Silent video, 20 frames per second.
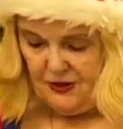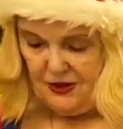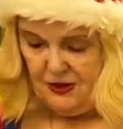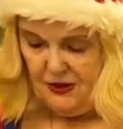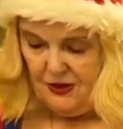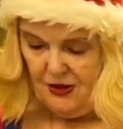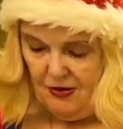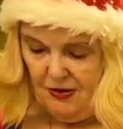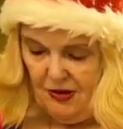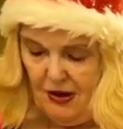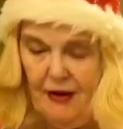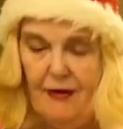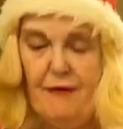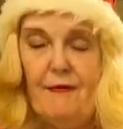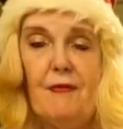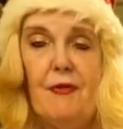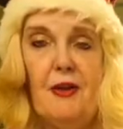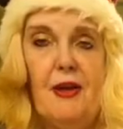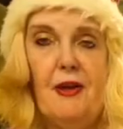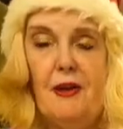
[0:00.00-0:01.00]
you know, like
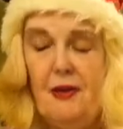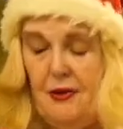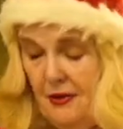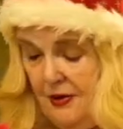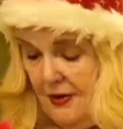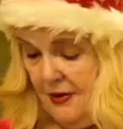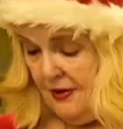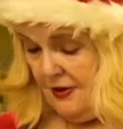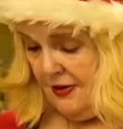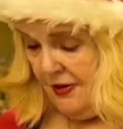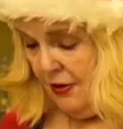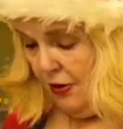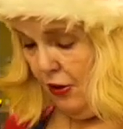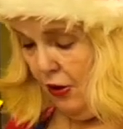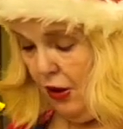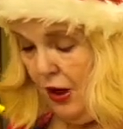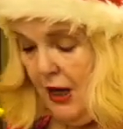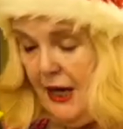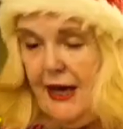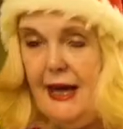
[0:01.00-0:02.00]

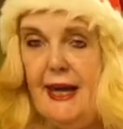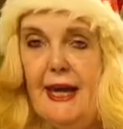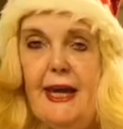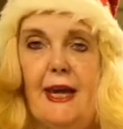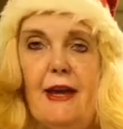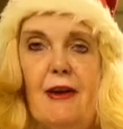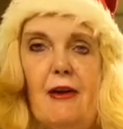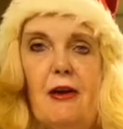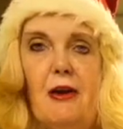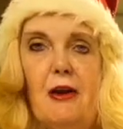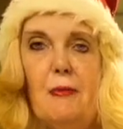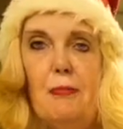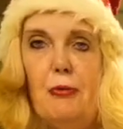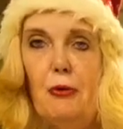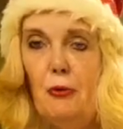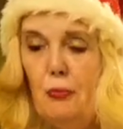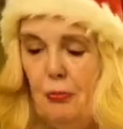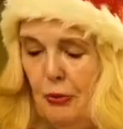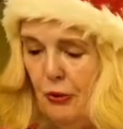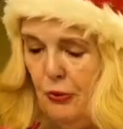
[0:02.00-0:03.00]
holly and the
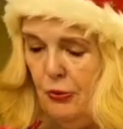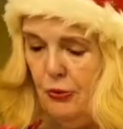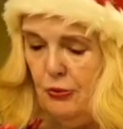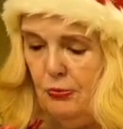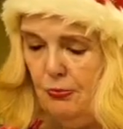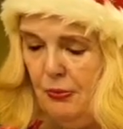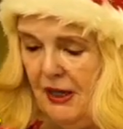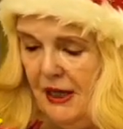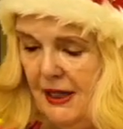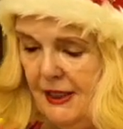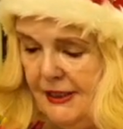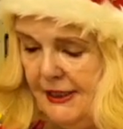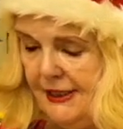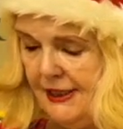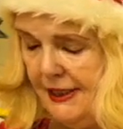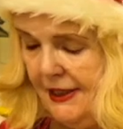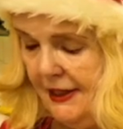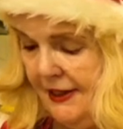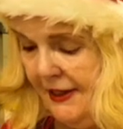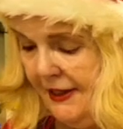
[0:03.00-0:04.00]
ball
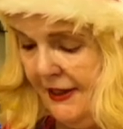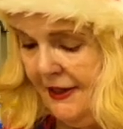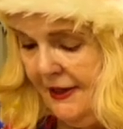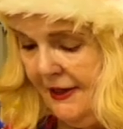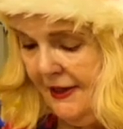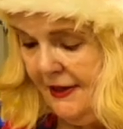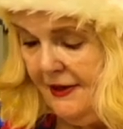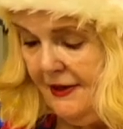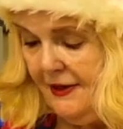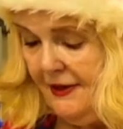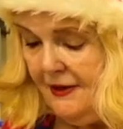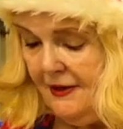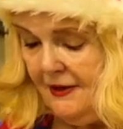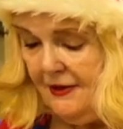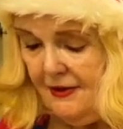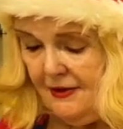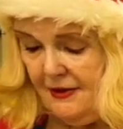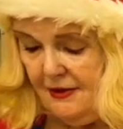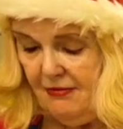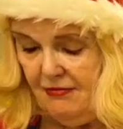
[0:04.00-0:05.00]
bits.
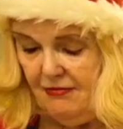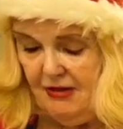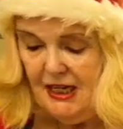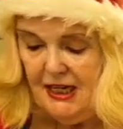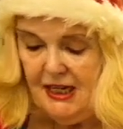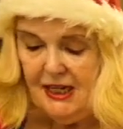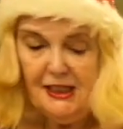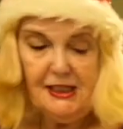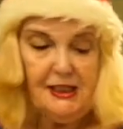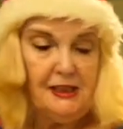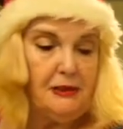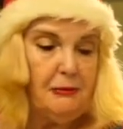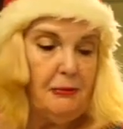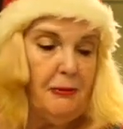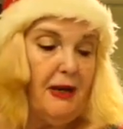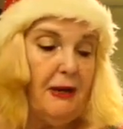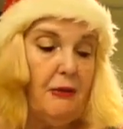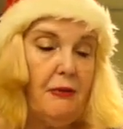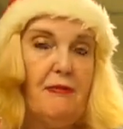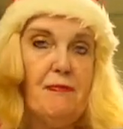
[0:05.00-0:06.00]
They're really easy to
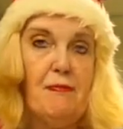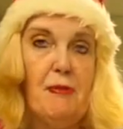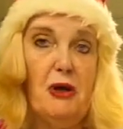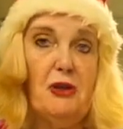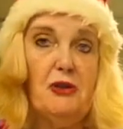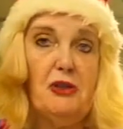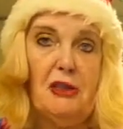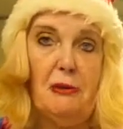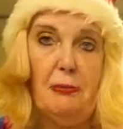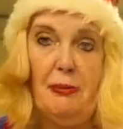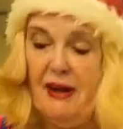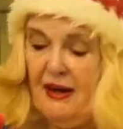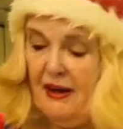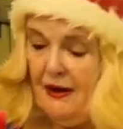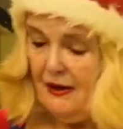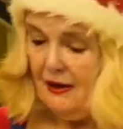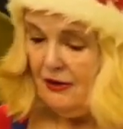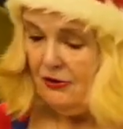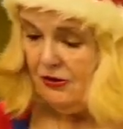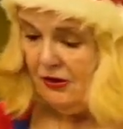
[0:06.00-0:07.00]
make with marzipan
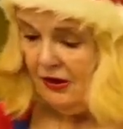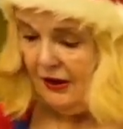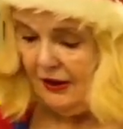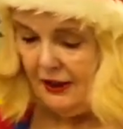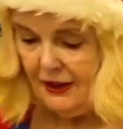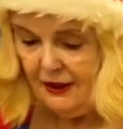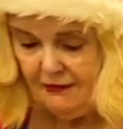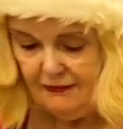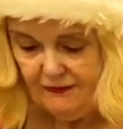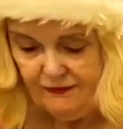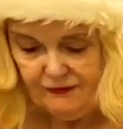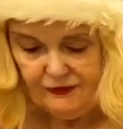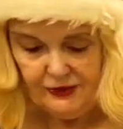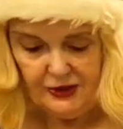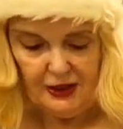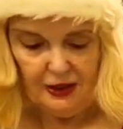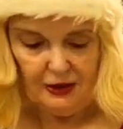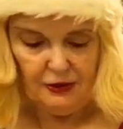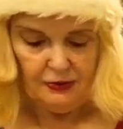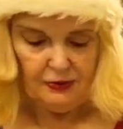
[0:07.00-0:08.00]
actually.
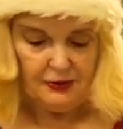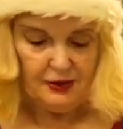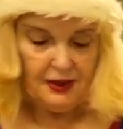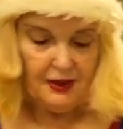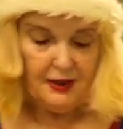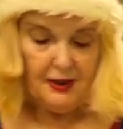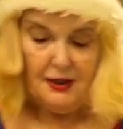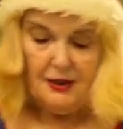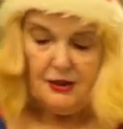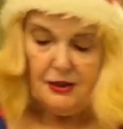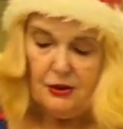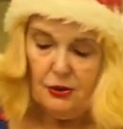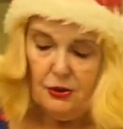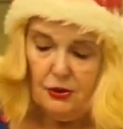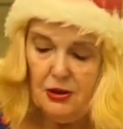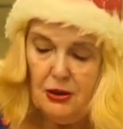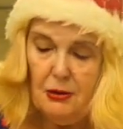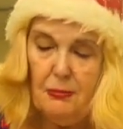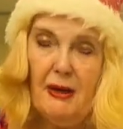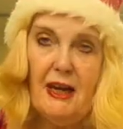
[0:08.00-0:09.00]
So it's
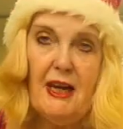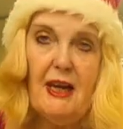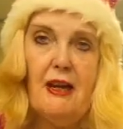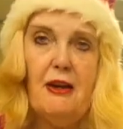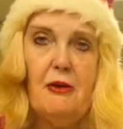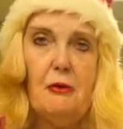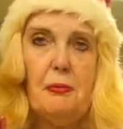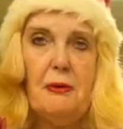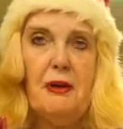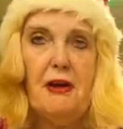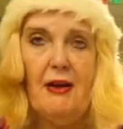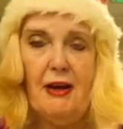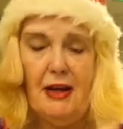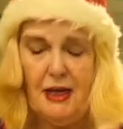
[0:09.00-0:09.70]
good to make a little bit of